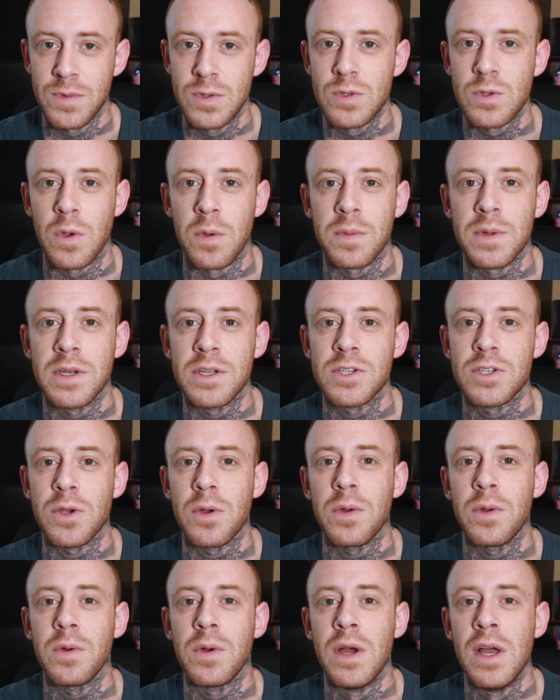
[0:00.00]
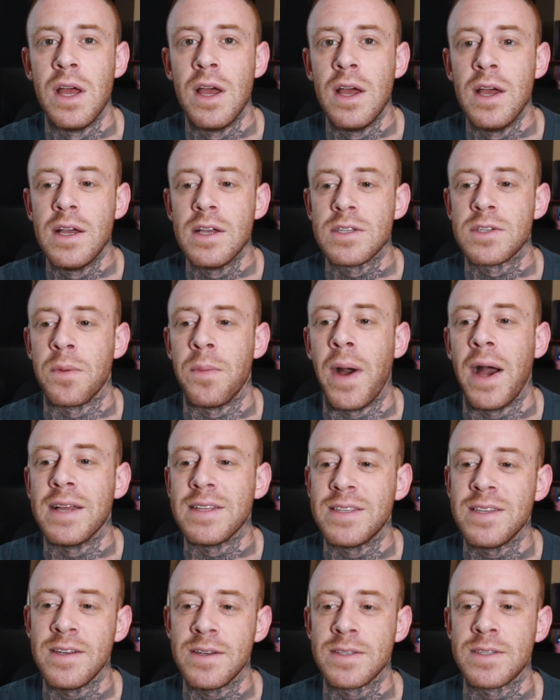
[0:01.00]
So I'm going to show you some
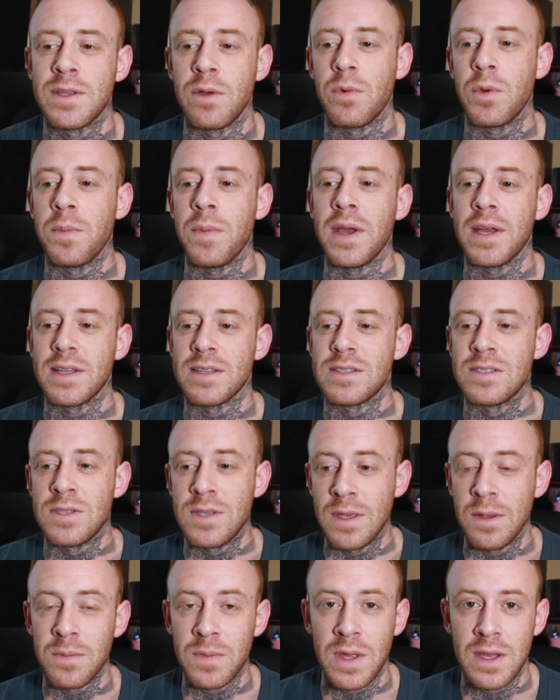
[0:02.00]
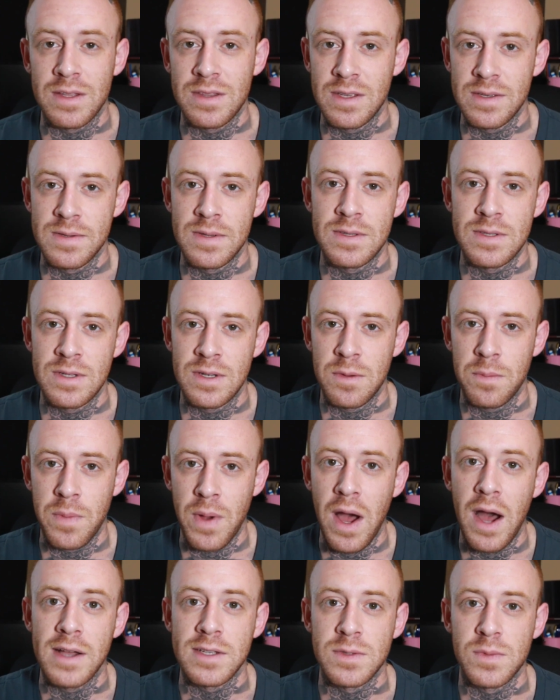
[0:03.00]
ideas that would make it seem like this isn't
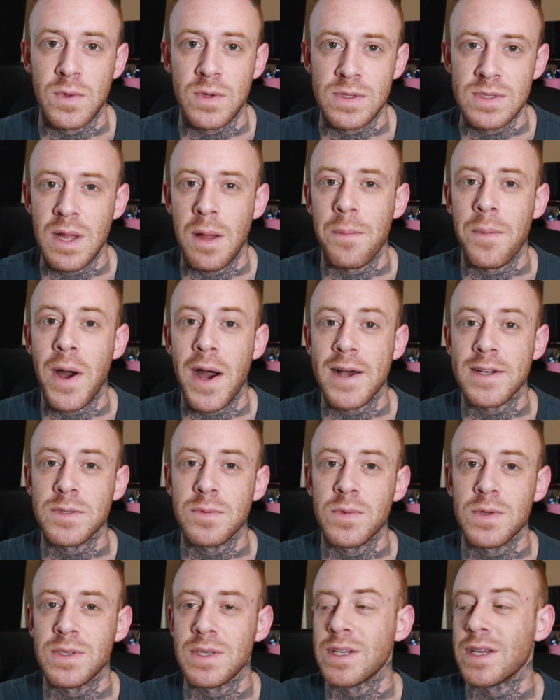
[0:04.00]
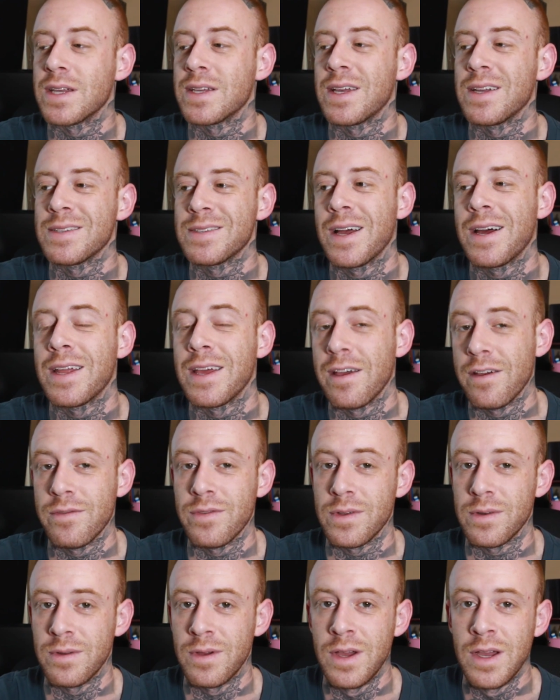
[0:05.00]
possible. It's not possible to get kicked out of
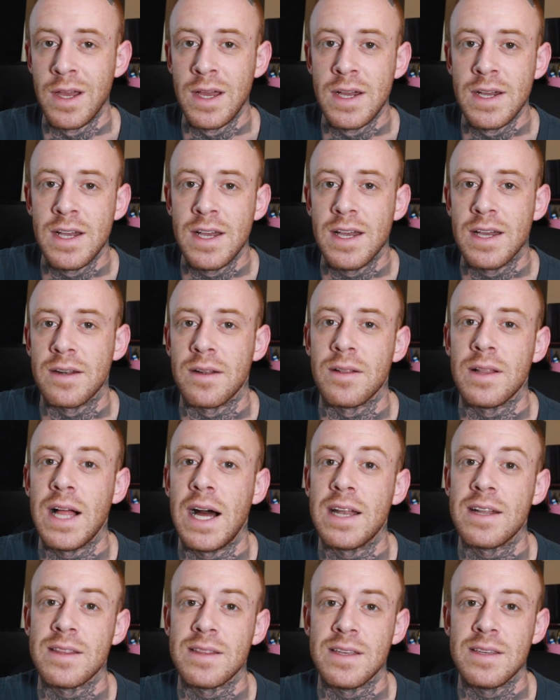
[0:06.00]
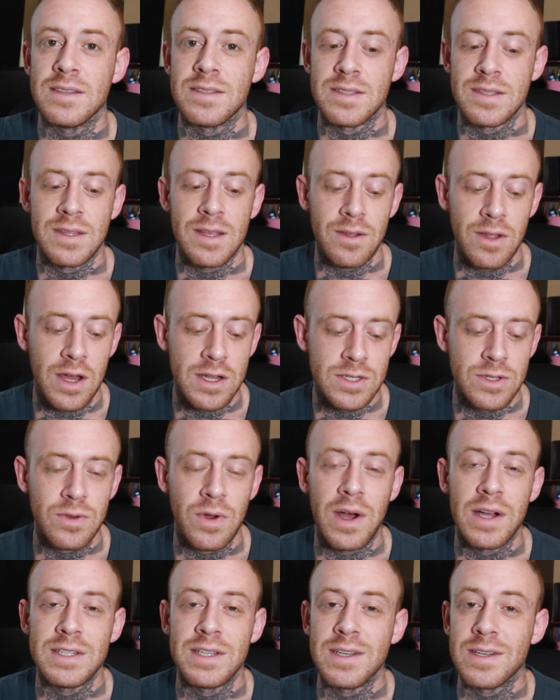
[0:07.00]
heaven. And a lot of these
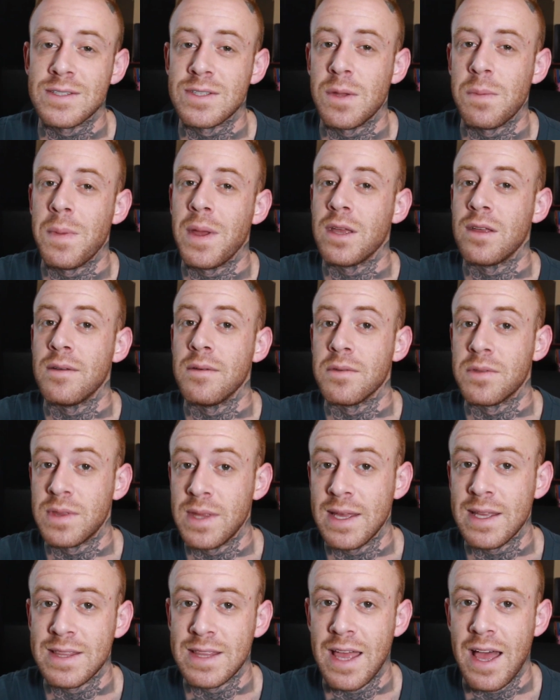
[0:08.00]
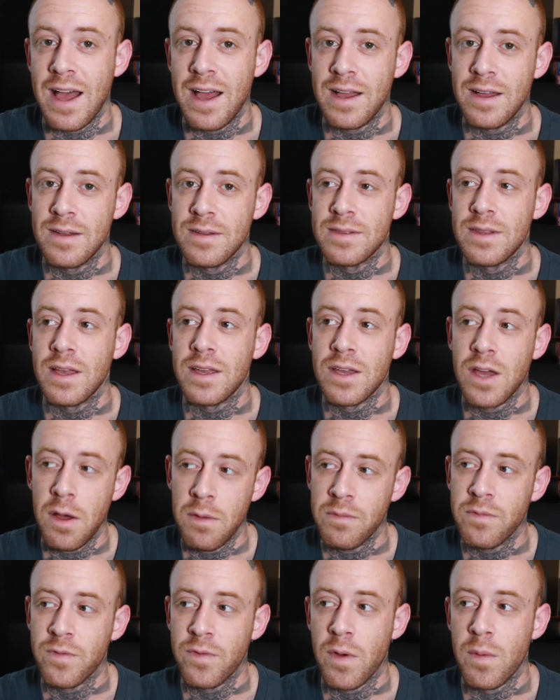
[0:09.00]
theological ideas that make you think that, they
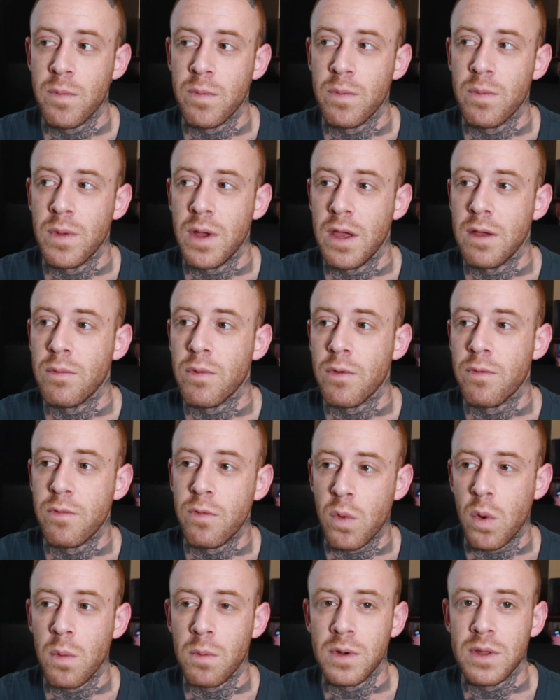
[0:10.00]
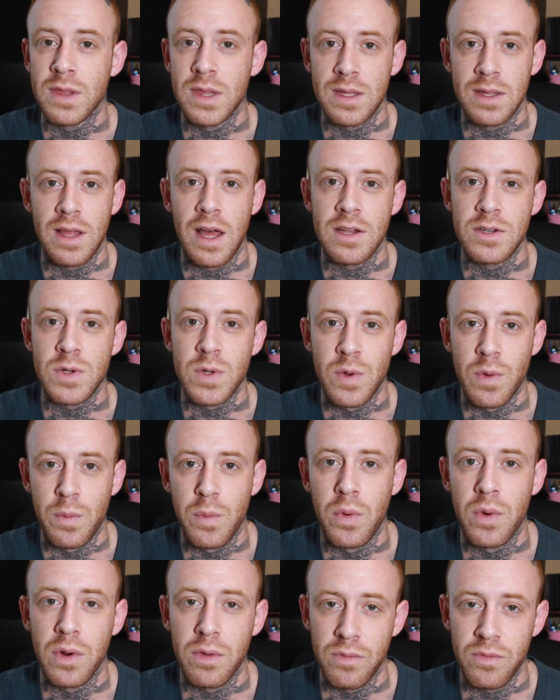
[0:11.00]
come from a Reformed theological
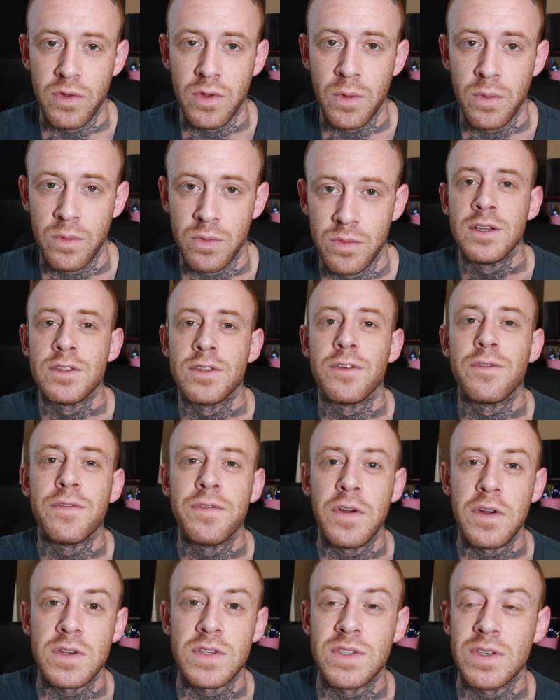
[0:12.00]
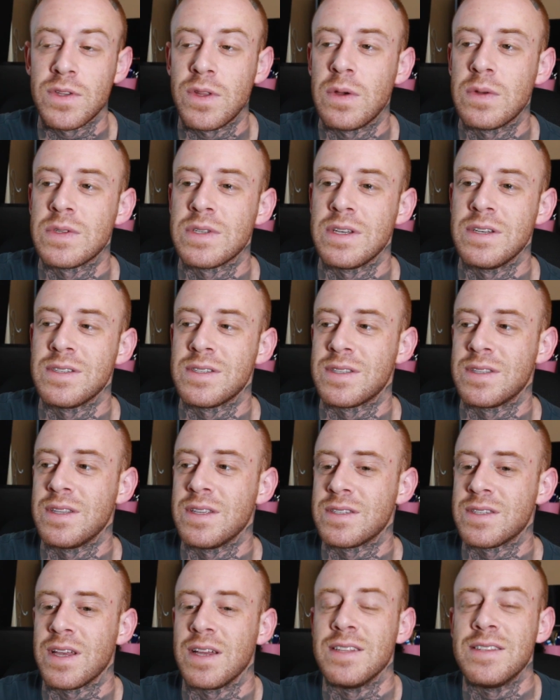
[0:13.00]
point of view. The first of those is
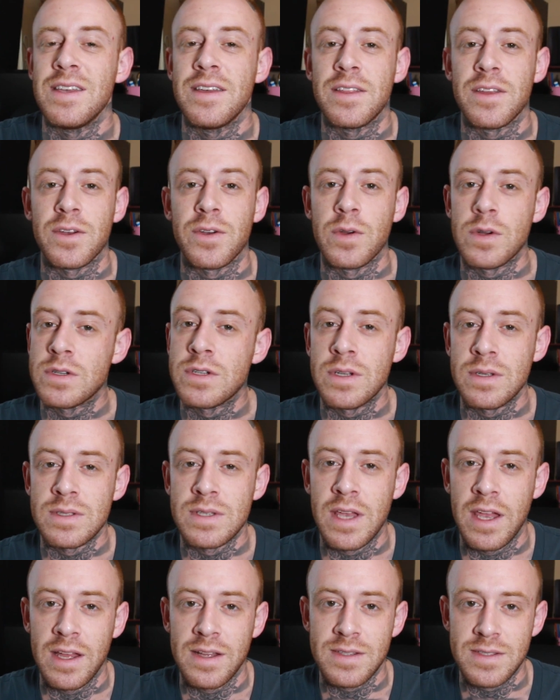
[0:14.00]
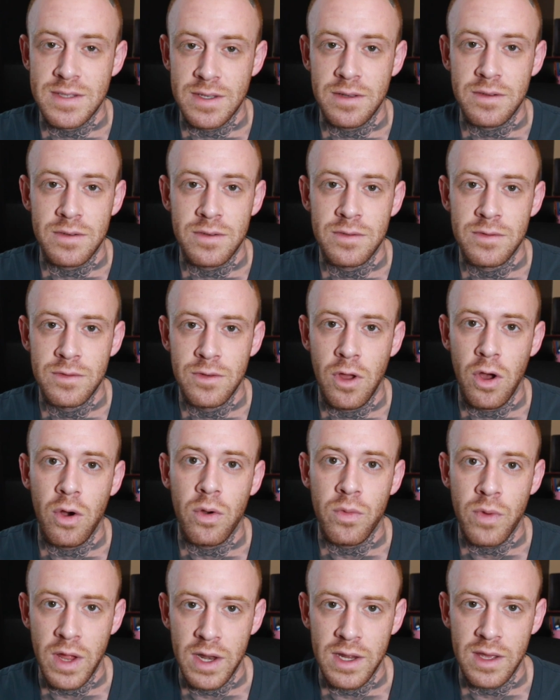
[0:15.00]
this idea that Christians can't sin
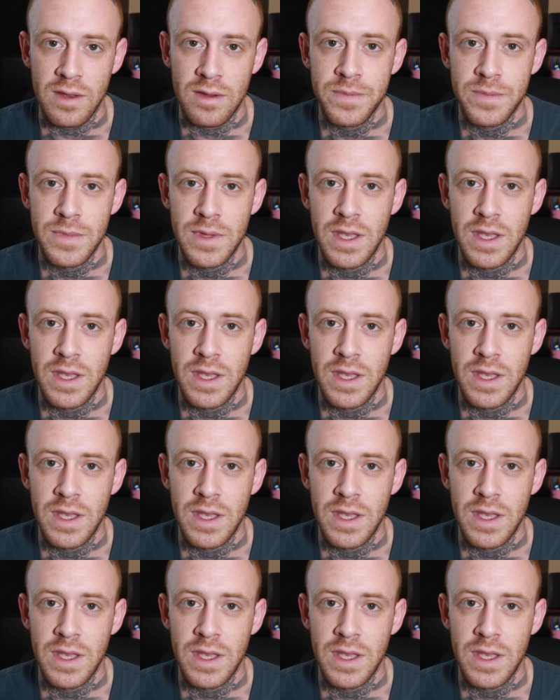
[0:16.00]
already.